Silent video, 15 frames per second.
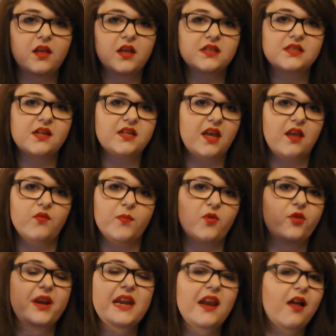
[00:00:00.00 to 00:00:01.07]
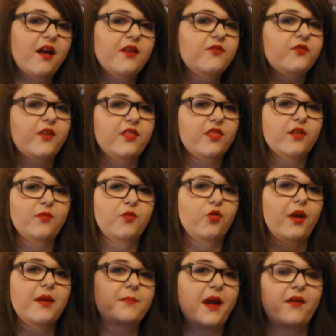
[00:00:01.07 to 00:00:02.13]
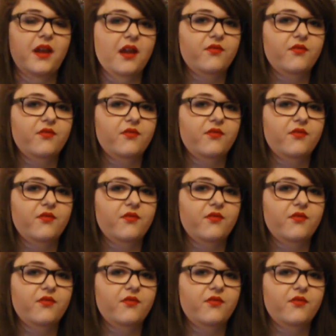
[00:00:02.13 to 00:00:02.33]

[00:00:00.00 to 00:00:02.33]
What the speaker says: studying marine life in the Great Barrier